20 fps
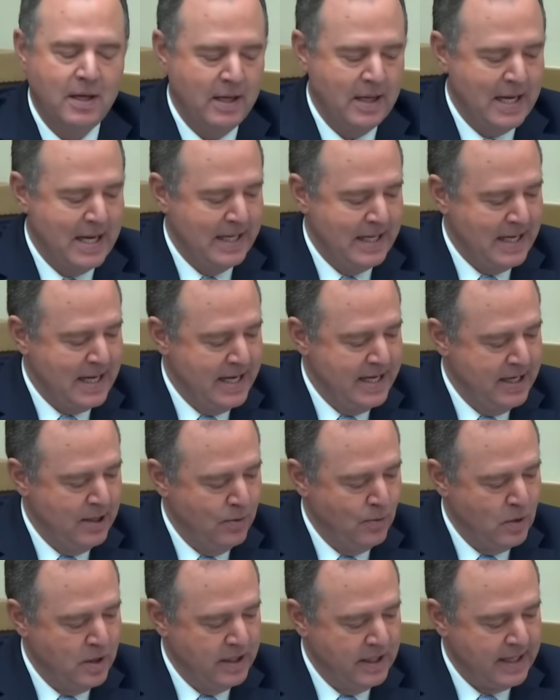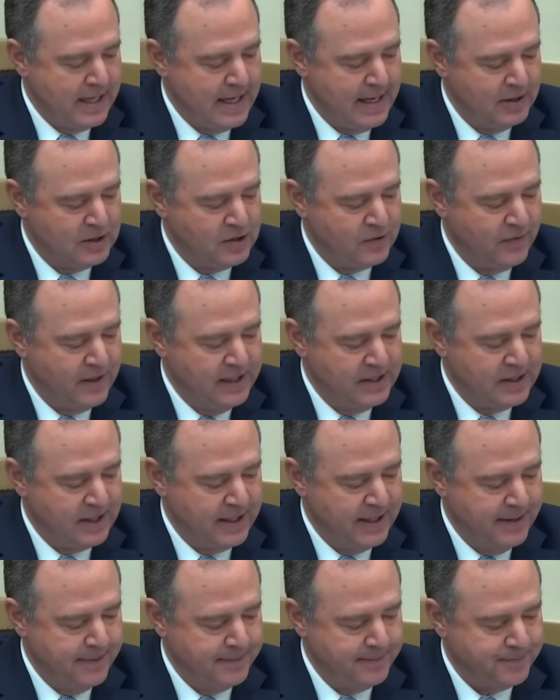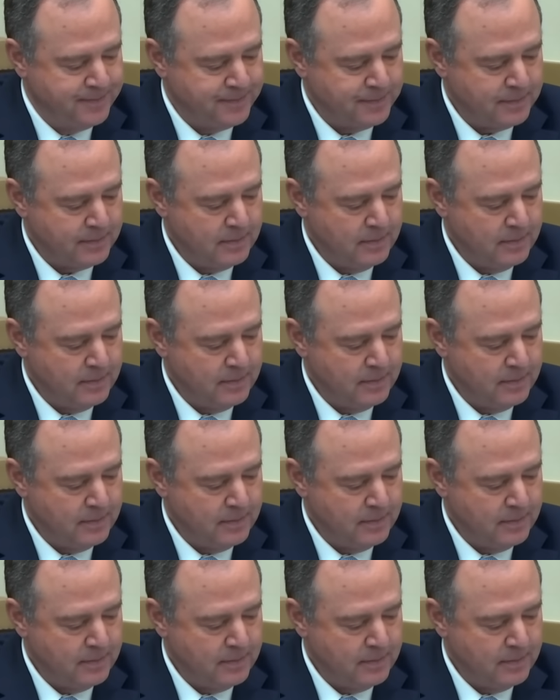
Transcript: and 91 counts facing him.